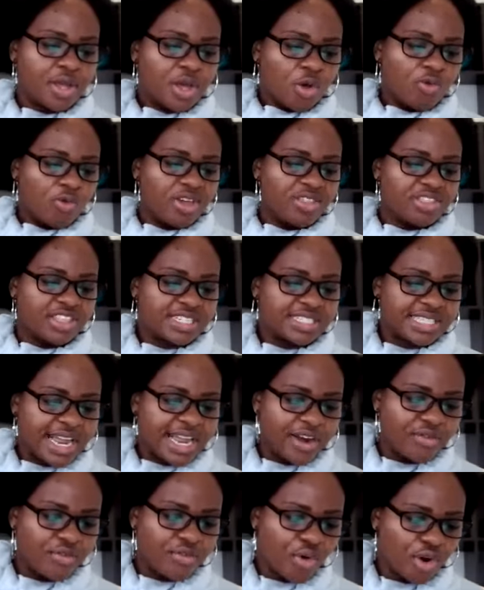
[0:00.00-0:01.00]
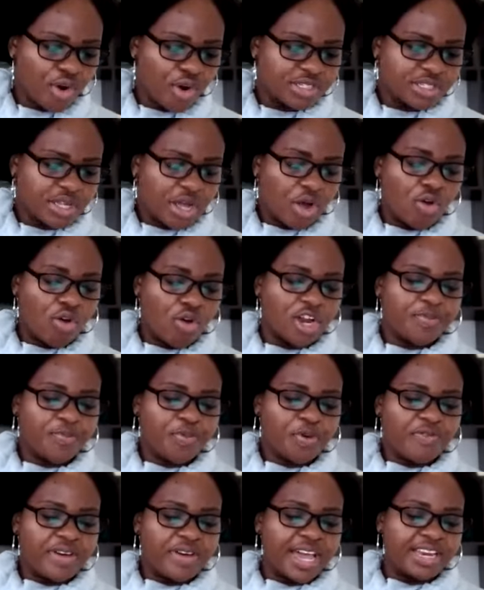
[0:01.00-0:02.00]
When the sun rose, God
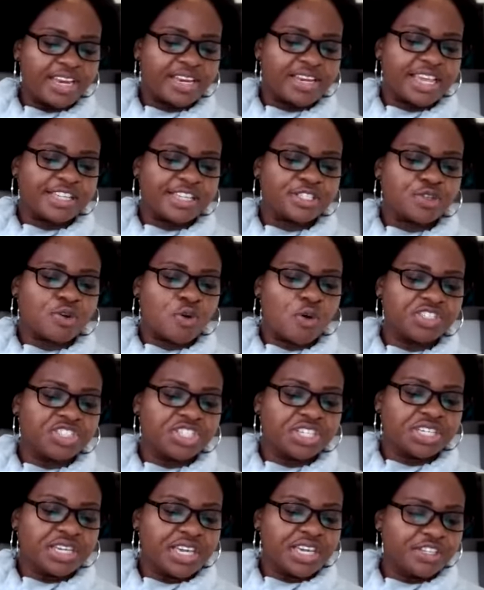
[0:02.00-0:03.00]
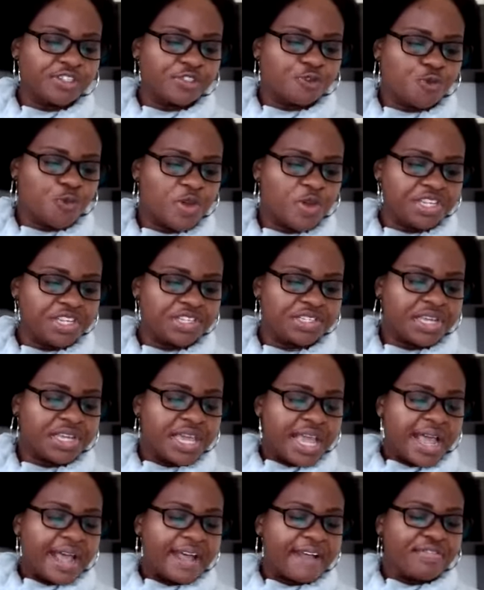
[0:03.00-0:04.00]
provided a scorching east wind
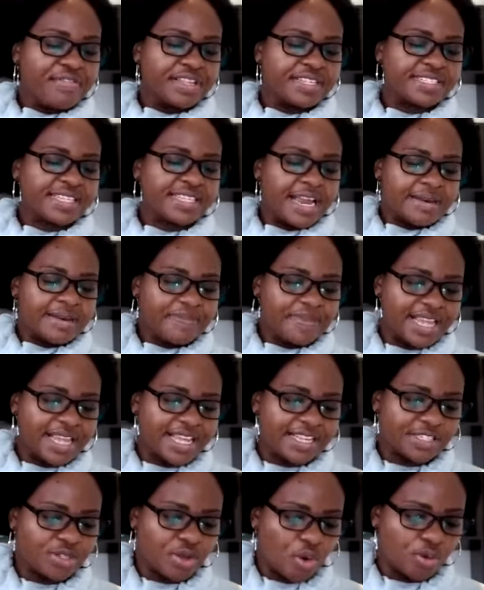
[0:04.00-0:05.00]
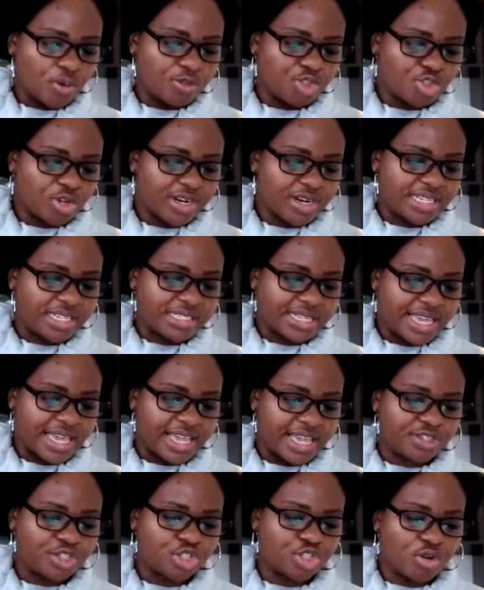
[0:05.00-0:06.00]
and the sun blazed on Jonah's
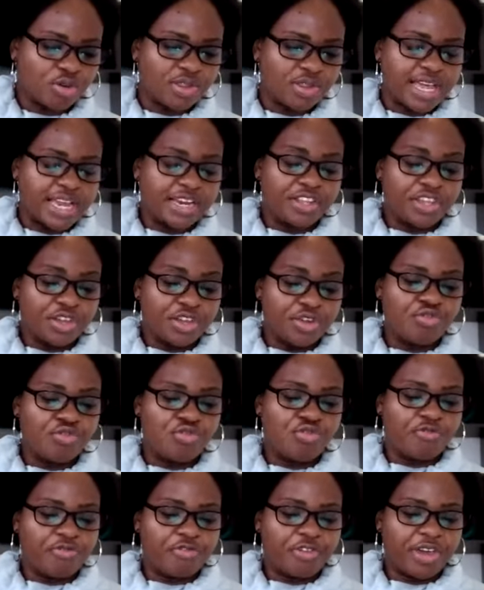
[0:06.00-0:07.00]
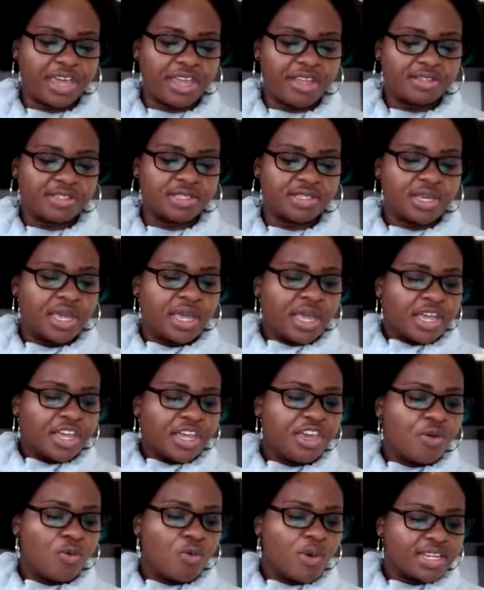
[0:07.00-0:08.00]
head so that he grew faint.
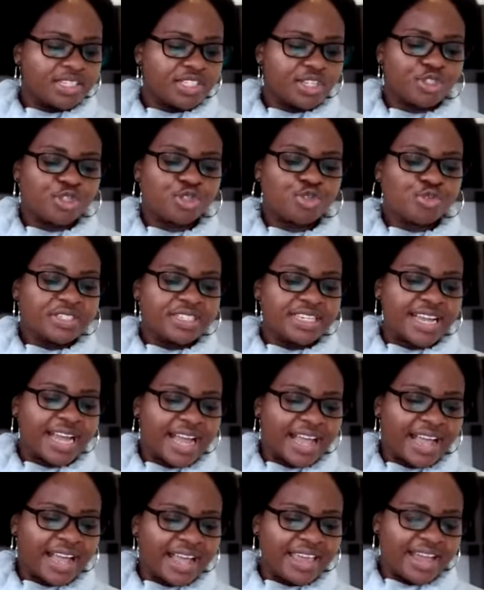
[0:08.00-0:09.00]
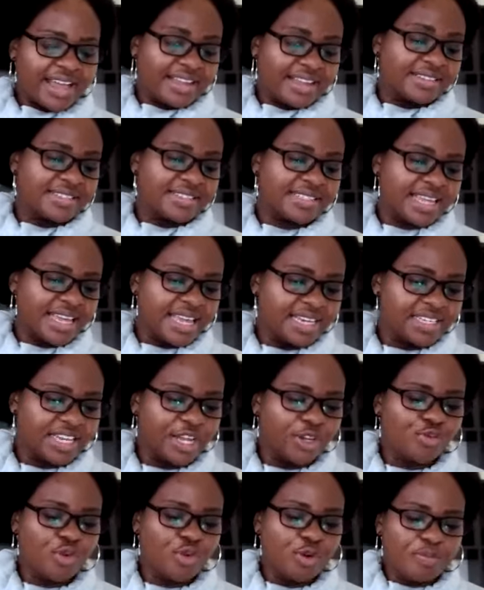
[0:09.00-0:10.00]
He wanted to die and said,
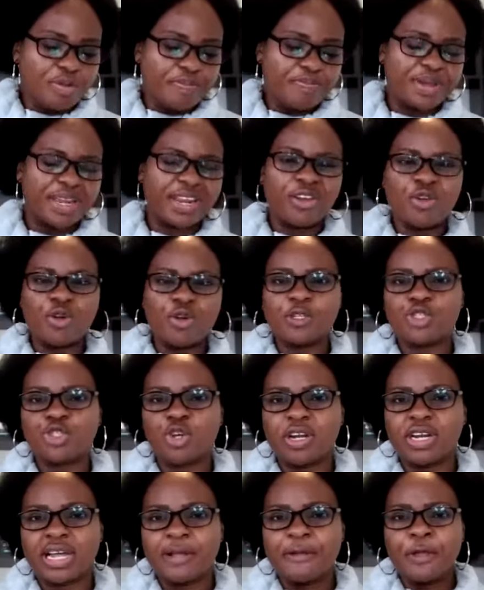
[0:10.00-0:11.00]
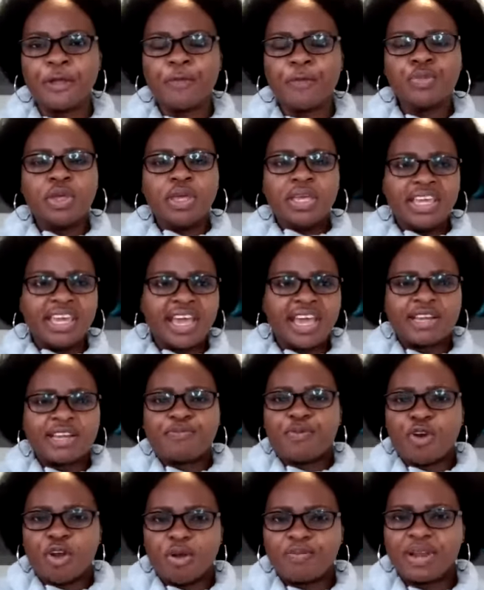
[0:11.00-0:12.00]
it would be better. You know, Jonah, he had
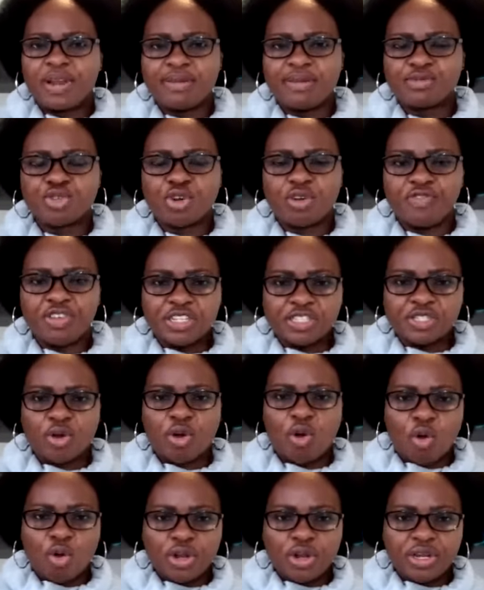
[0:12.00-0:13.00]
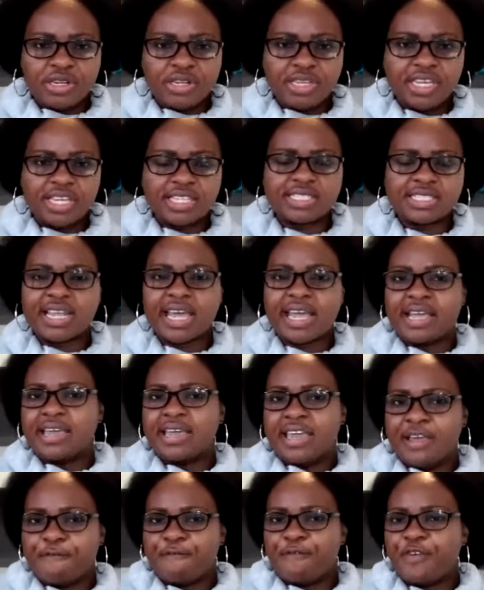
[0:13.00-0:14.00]
problems of his own. It's like
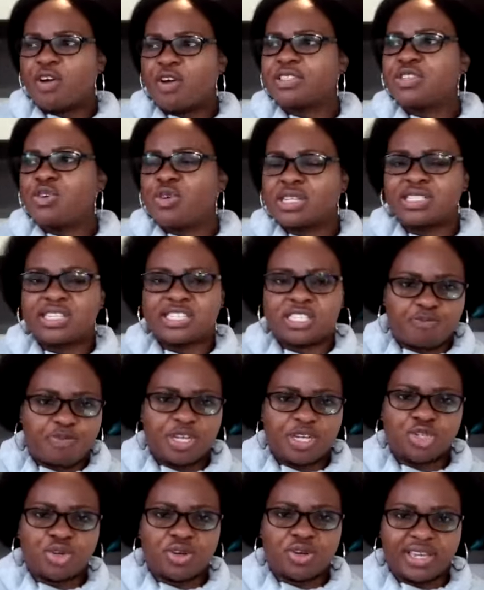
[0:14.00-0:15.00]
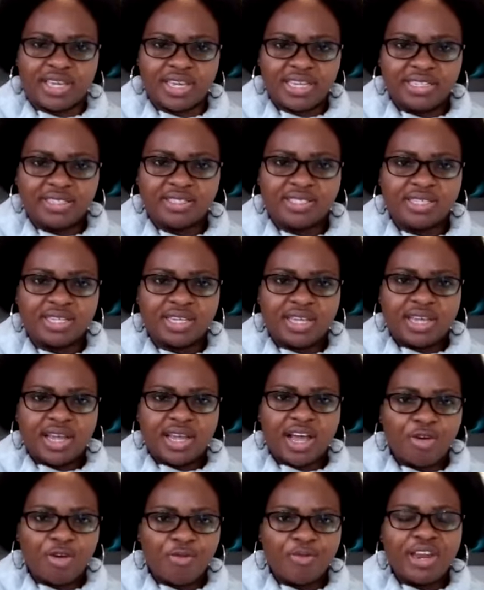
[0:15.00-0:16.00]
he felt he was a special kid.
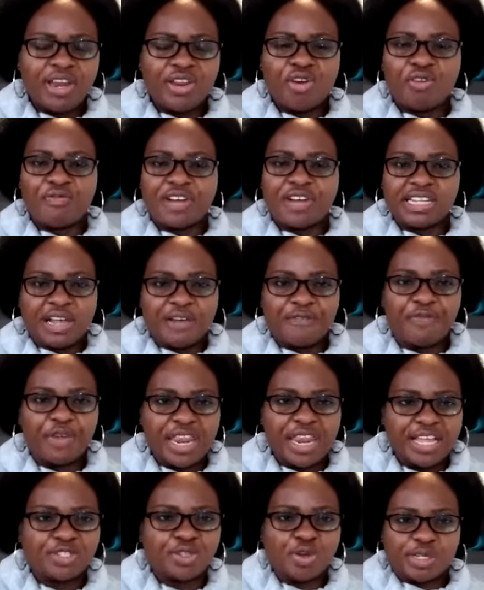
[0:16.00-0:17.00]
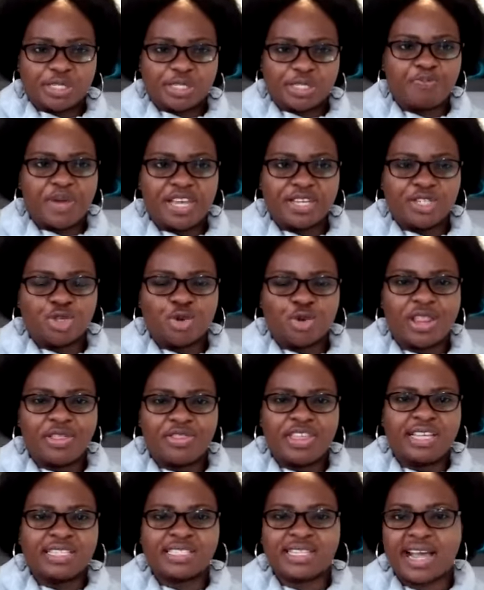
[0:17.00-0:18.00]
How many of us are feeling so special when
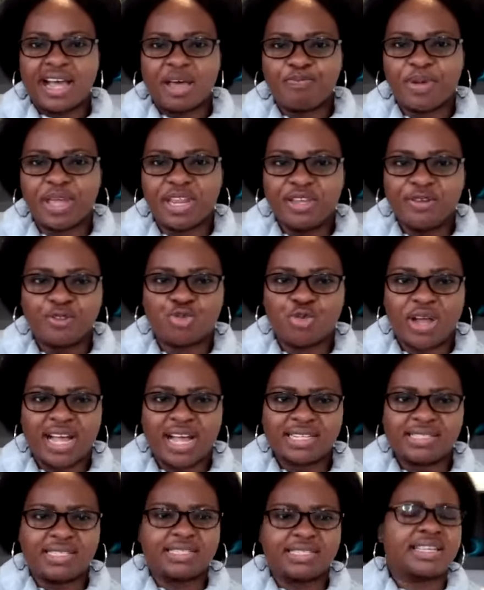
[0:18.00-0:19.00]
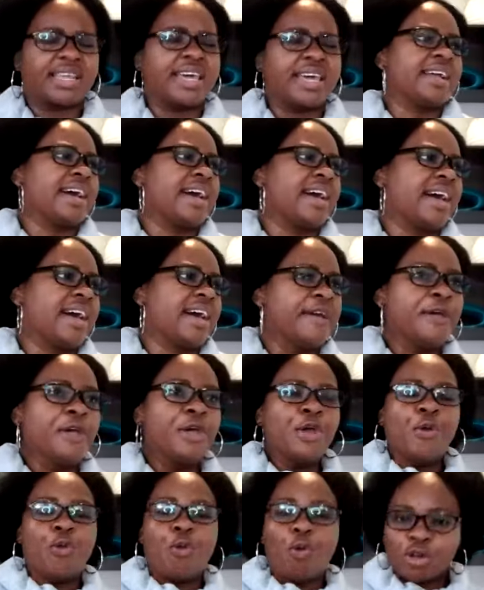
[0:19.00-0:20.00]
things are happening to us? It's like,
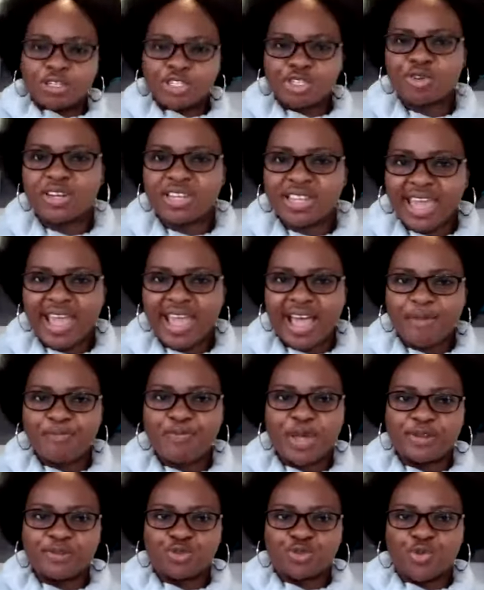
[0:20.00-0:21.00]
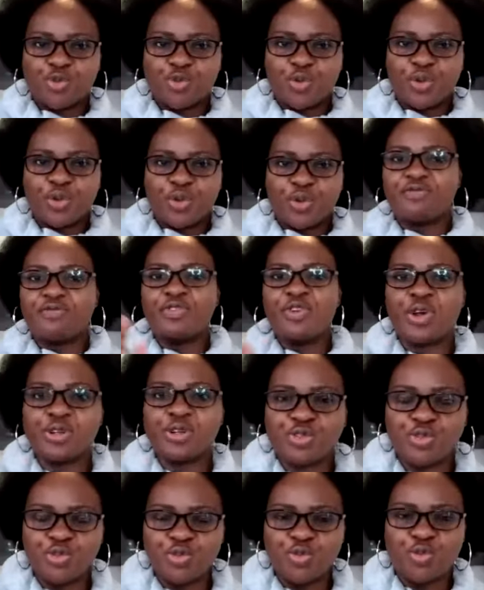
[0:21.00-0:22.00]
who should they happen to if not
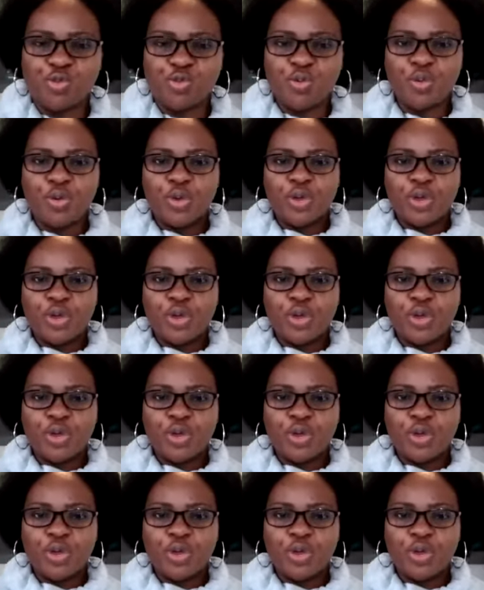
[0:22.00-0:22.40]
you?